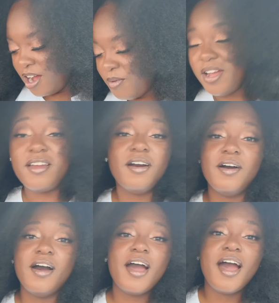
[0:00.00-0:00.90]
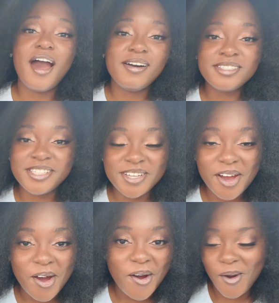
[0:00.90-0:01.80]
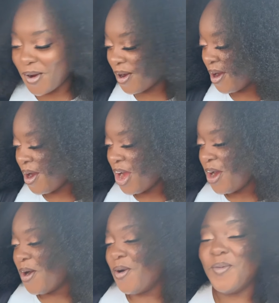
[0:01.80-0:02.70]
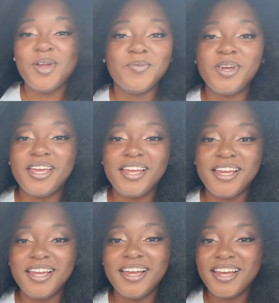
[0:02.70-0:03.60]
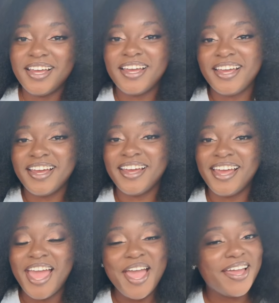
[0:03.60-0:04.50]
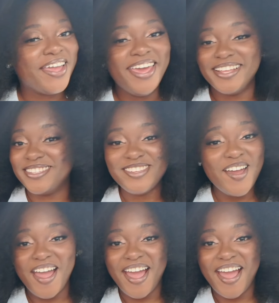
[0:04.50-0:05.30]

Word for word: all right, y'all. I'll see y'all when we get inside.